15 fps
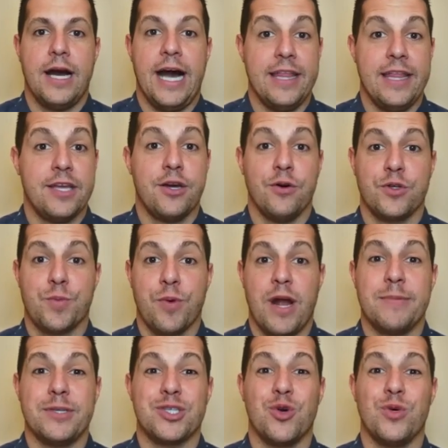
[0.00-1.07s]
I think Coach
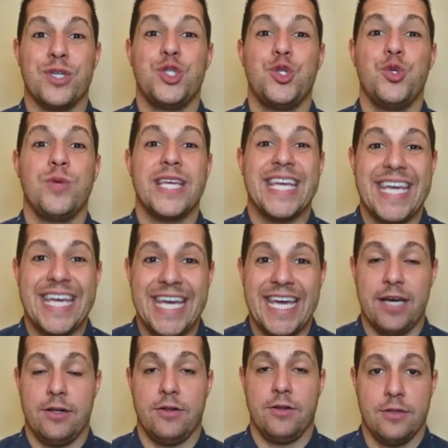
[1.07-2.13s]
Prime is going to
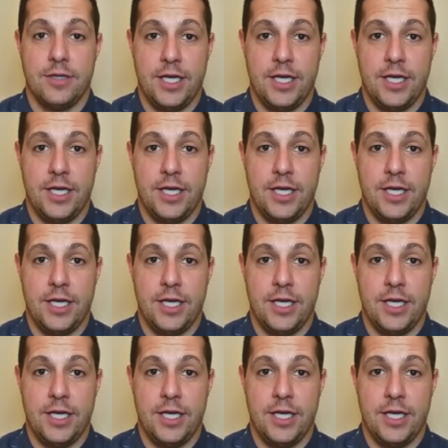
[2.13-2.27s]
kill